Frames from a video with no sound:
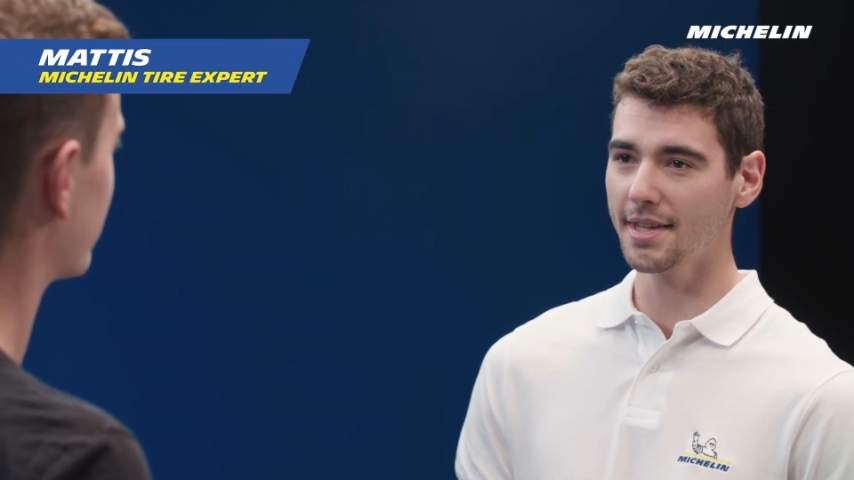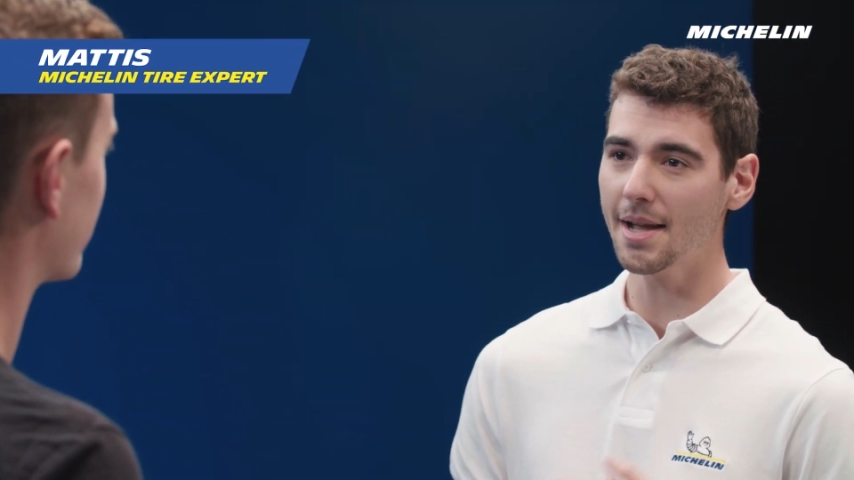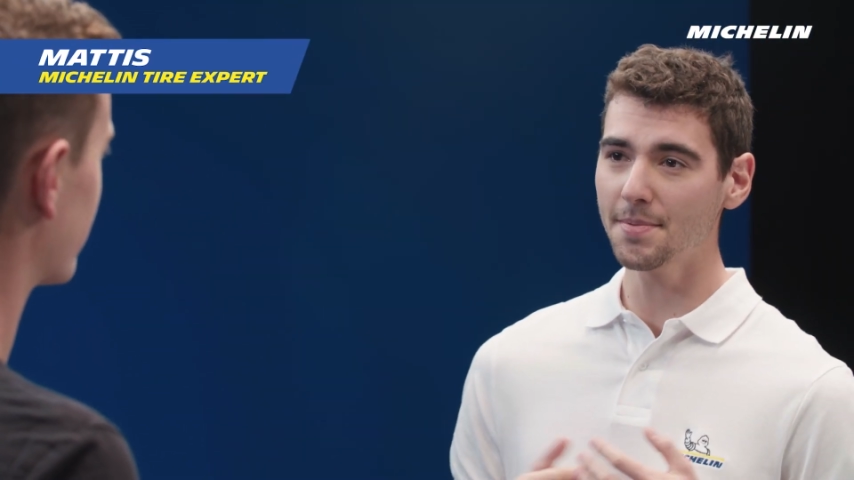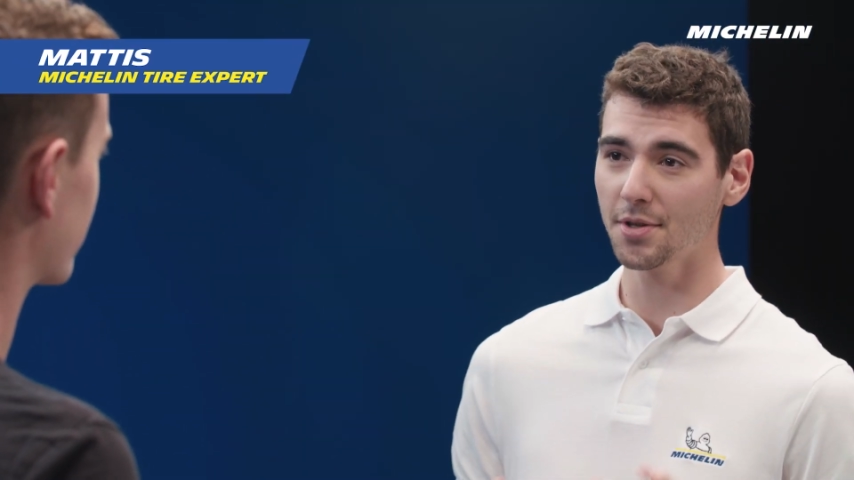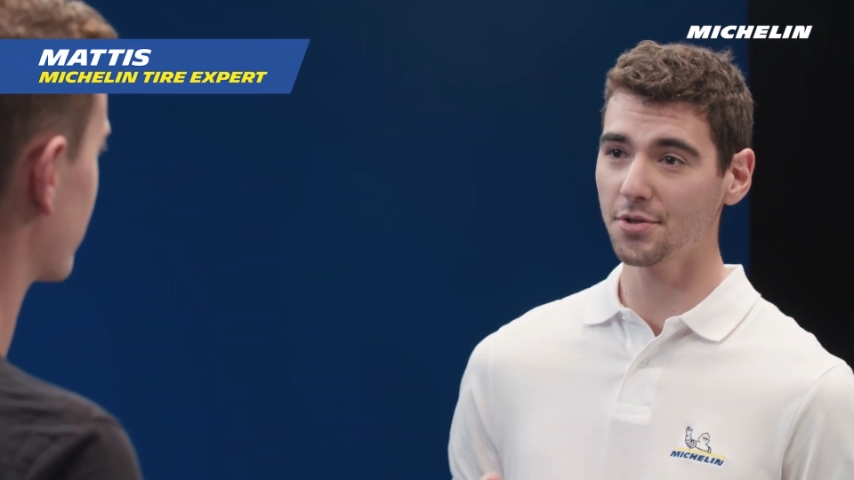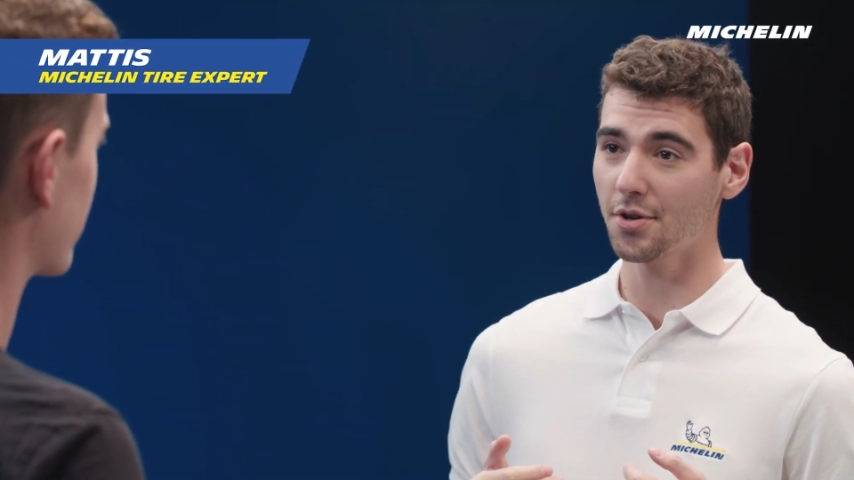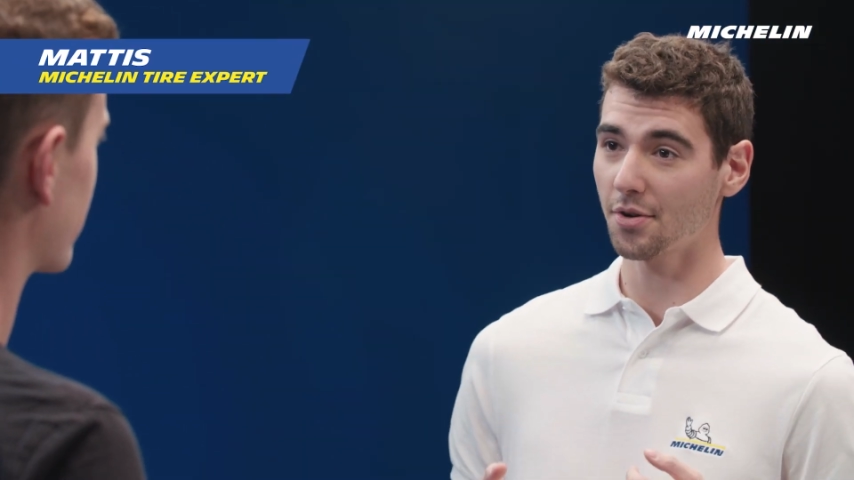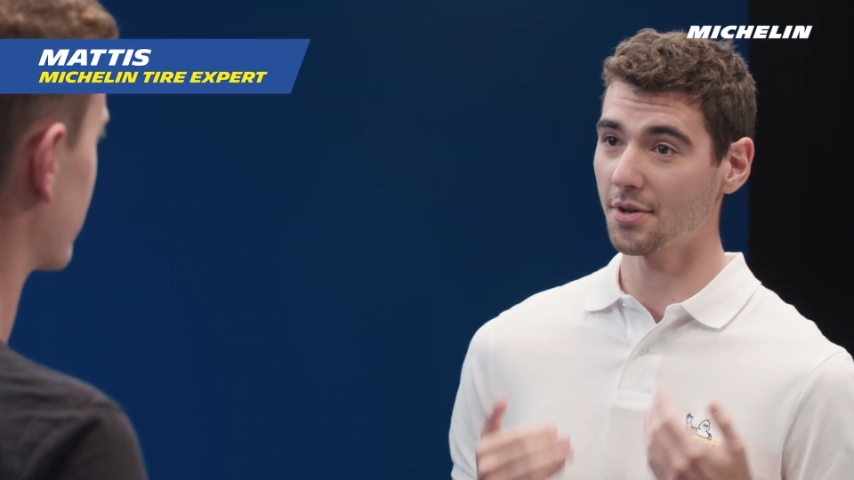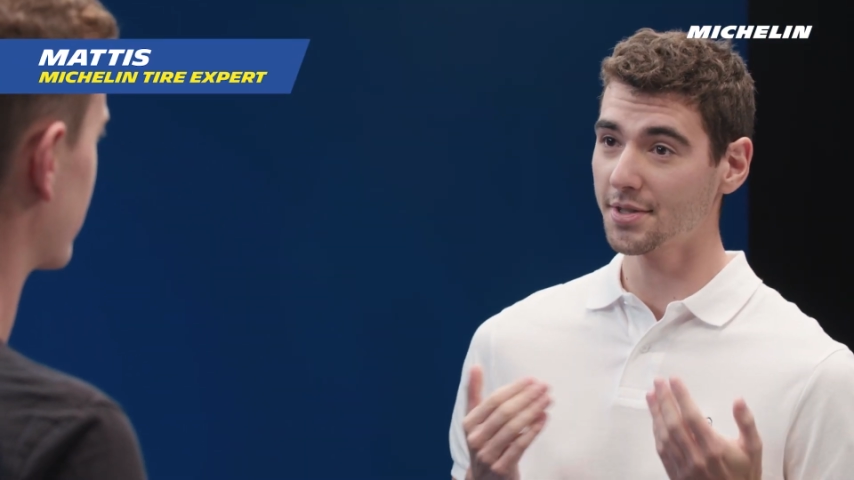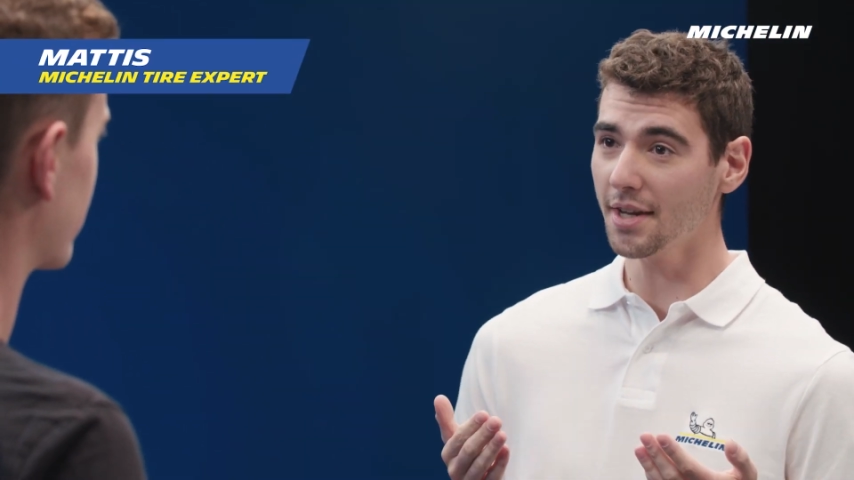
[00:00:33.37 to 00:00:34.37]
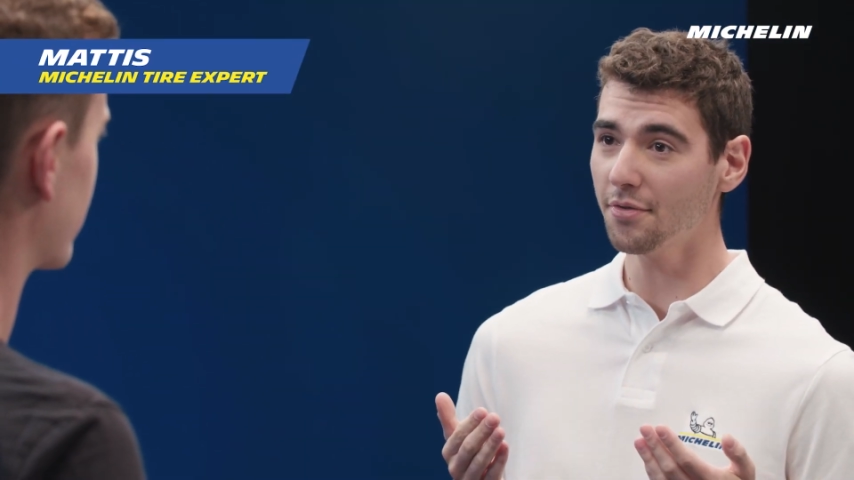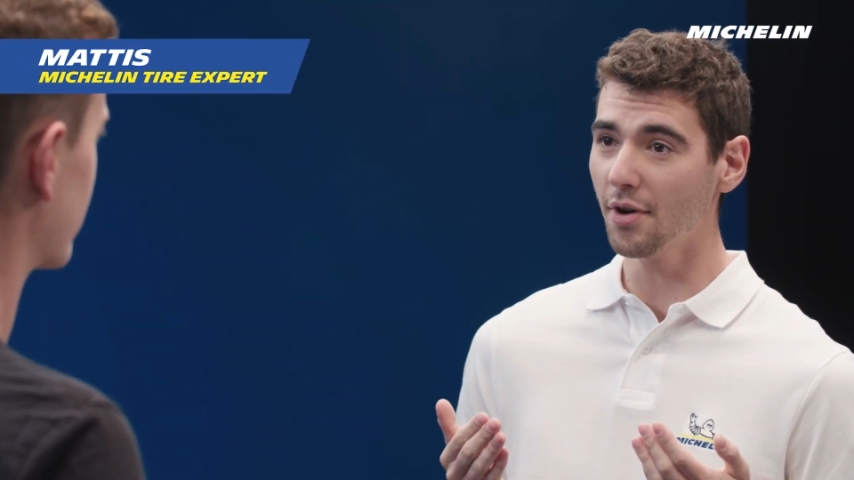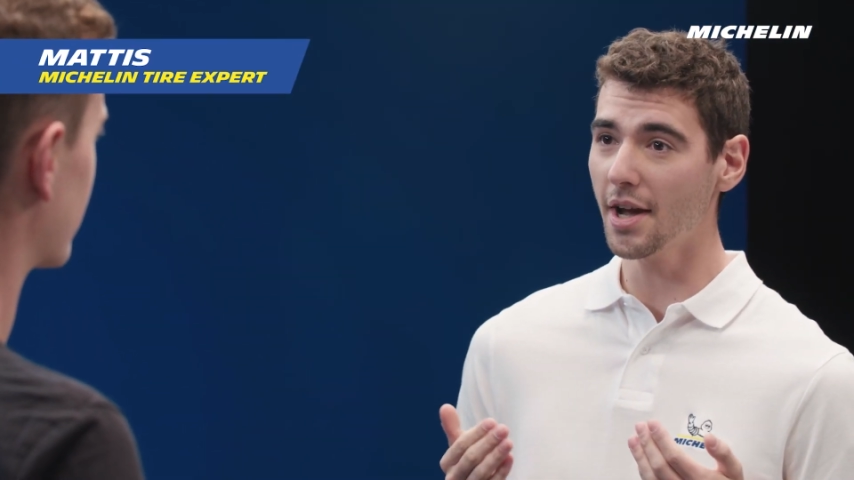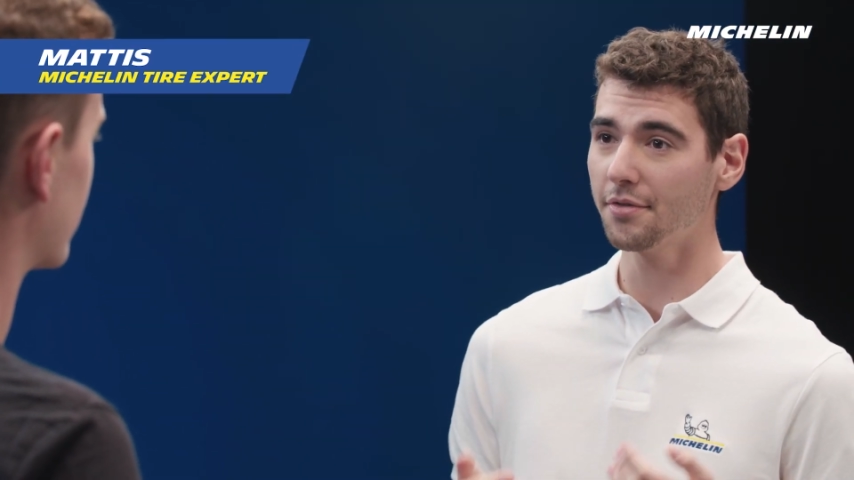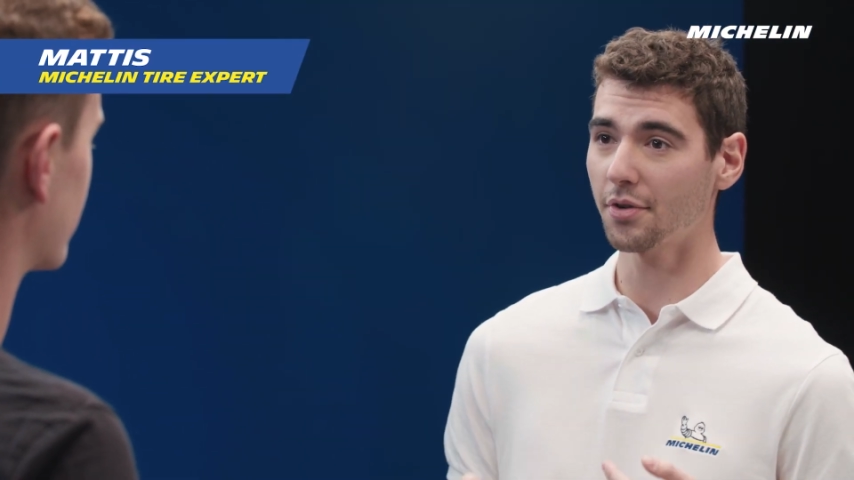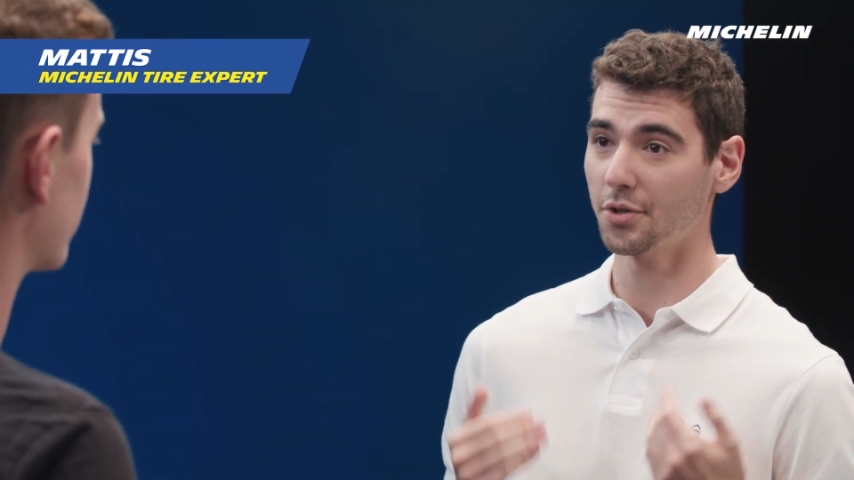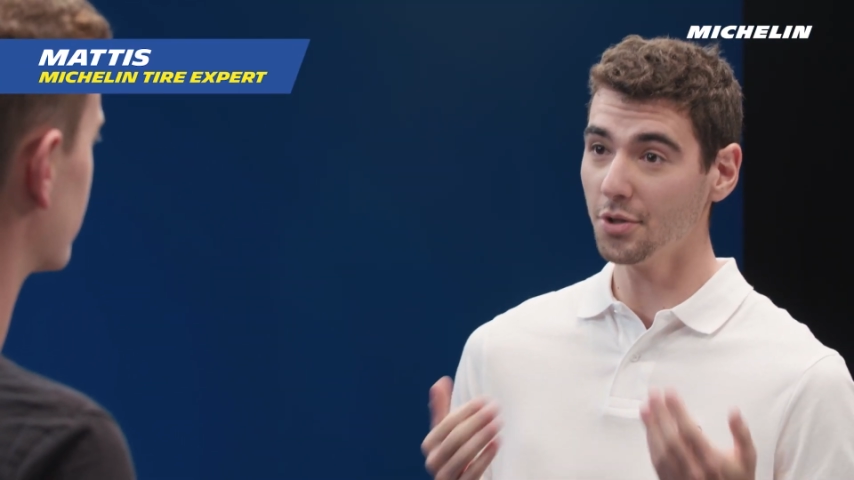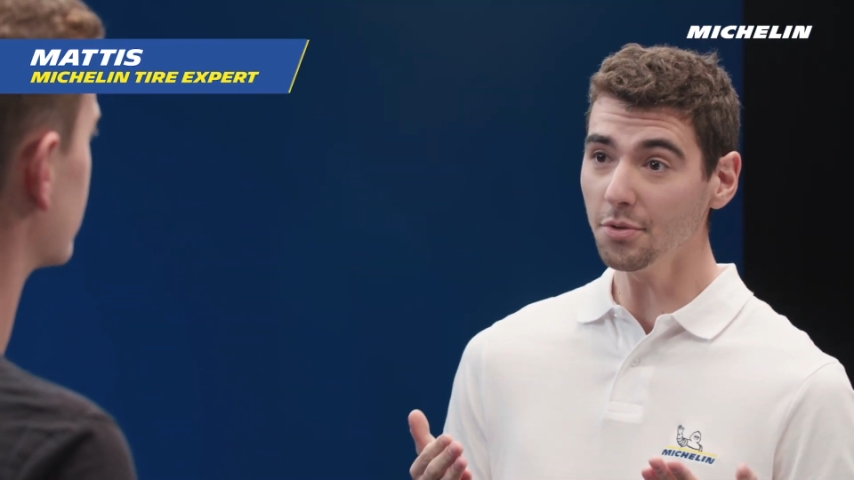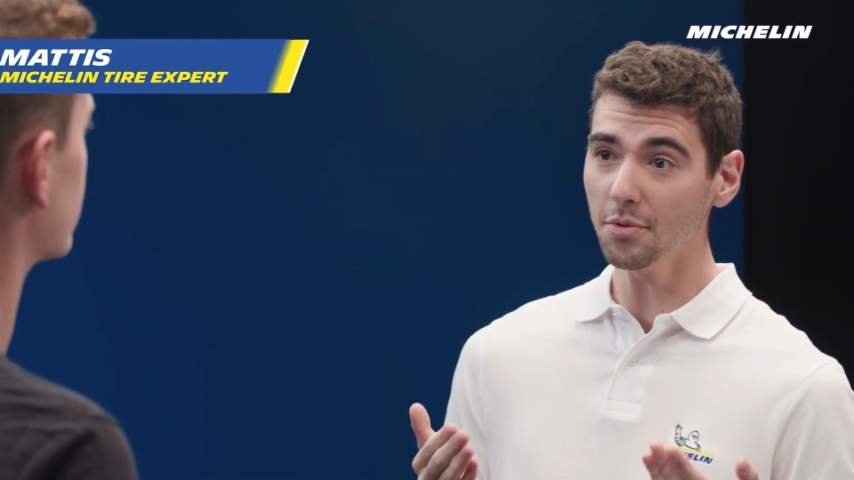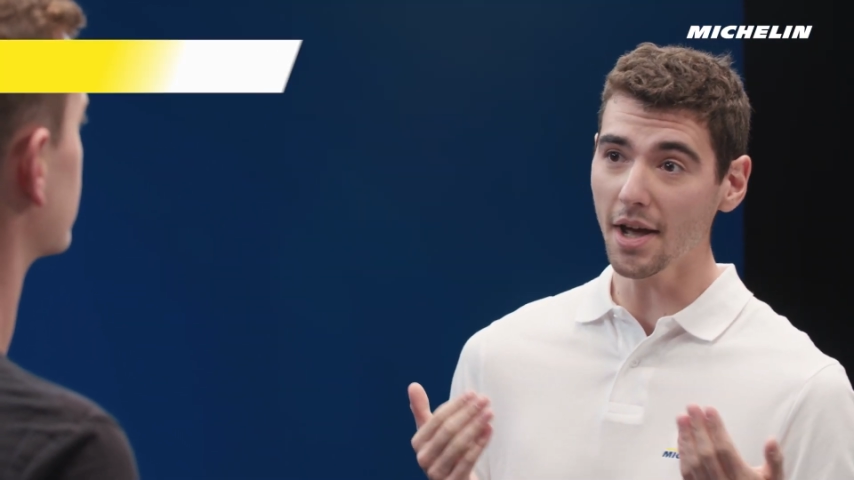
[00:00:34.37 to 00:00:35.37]
helps ensure a safe ride for
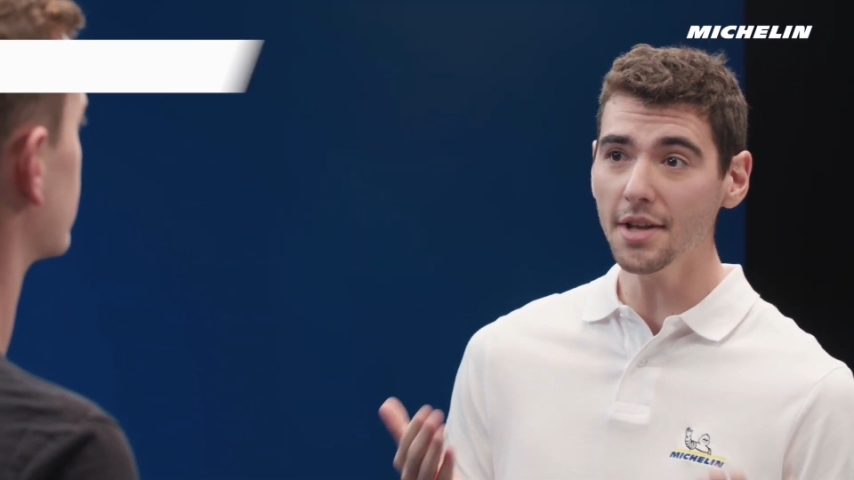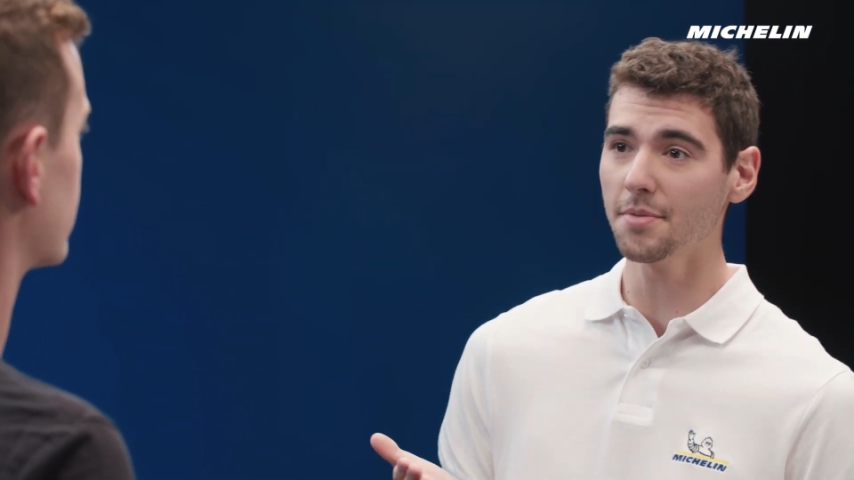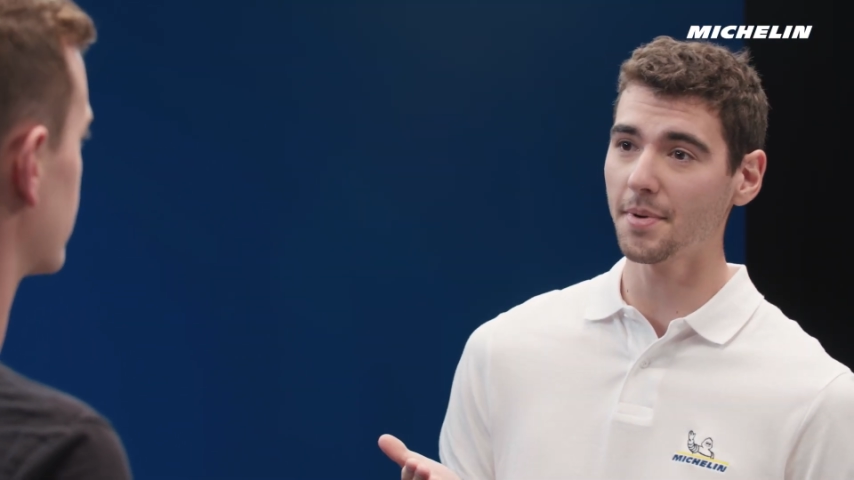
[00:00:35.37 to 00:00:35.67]
you and your